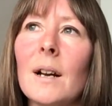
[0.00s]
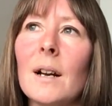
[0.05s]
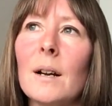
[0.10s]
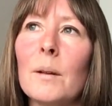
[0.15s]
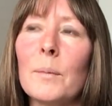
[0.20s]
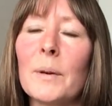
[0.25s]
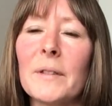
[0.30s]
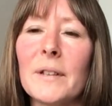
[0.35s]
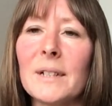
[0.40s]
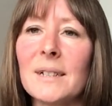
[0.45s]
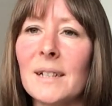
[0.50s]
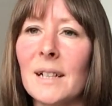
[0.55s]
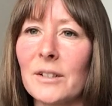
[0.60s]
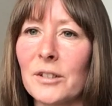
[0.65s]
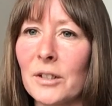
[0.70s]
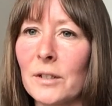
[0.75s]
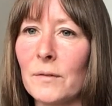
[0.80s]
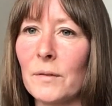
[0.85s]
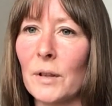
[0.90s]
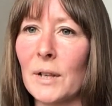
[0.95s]
with the
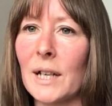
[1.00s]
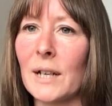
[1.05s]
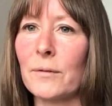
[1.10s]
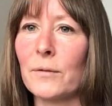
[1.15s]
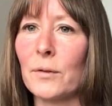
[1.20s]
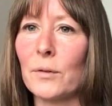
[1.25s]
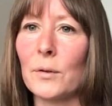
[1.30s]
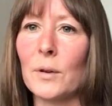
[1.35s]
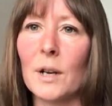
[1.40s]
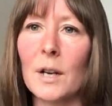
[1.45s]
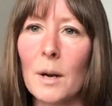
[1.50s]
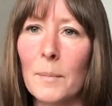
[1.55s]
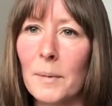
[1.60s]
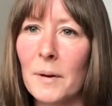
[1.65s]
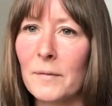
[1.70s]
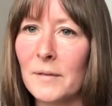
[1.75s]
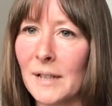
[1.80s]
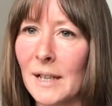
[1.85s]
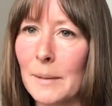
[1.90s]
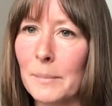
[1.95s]
intention of looking for a couple
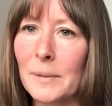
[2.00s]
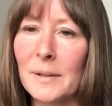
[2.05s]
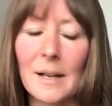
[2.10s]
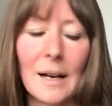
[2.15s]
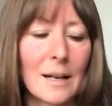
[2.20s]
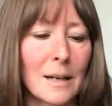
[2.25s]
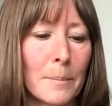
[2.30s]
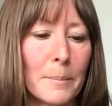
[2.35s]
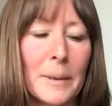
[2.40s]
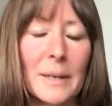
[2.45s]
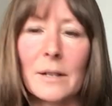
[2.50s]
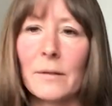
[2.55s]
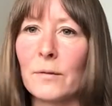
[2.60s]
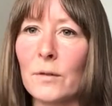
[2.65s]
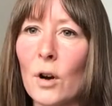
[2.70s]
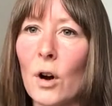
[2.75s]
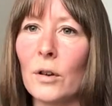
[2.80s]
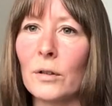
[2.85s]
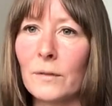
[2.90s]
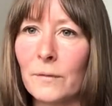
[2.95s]
of zips and a bit of
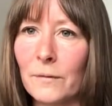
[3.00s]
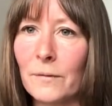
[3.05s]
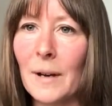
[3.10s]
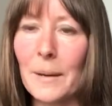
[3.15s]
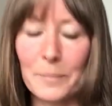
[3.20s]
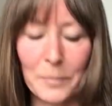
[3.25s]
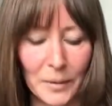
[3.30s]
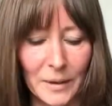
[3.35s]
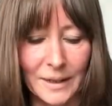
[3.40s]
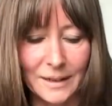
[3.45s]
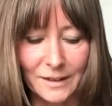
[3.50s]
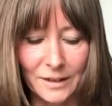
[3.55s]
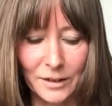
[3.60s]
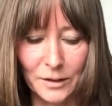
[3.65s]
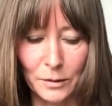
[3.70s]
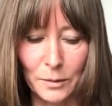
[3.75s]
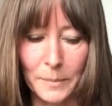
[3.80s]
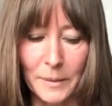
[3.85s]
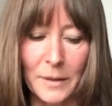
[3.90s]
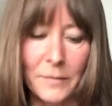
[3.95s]
cotton fabric to
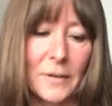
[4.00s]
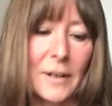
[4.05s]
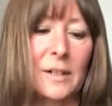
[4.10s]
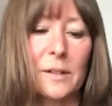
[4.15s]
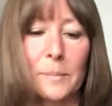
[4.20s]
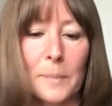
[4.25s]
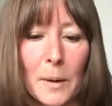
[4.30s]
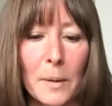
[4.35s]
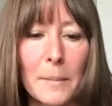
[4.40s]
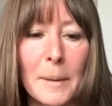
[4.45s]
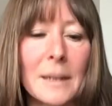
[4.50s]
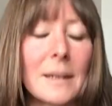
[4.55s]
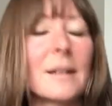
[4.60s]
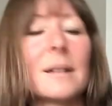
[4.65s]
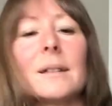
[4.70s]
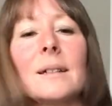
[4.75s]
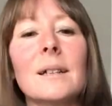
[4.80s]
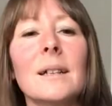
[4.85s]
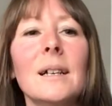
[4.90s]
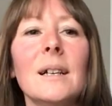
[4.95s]
do a bit of
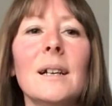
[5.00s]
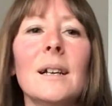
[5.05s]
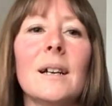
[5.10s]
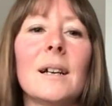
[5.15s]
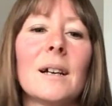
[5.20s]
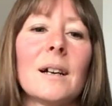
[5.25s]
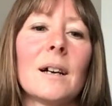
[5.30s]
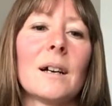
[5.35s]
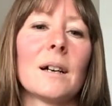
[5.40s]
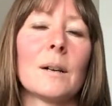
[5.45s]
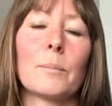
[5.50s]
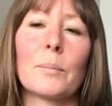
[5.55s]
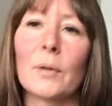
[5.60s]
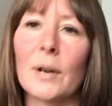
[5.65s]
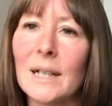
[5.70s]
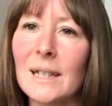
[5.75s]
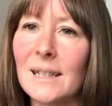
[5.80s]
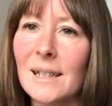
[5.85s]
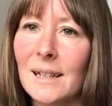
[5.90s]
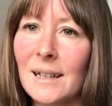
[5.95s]
experimental
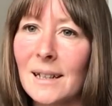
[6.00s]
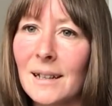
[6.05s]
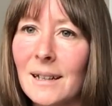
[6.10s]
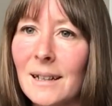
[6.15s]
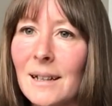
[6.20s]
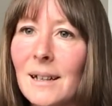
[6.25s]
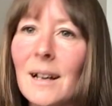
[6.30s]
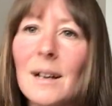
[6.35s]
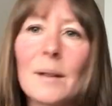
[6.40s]
printing,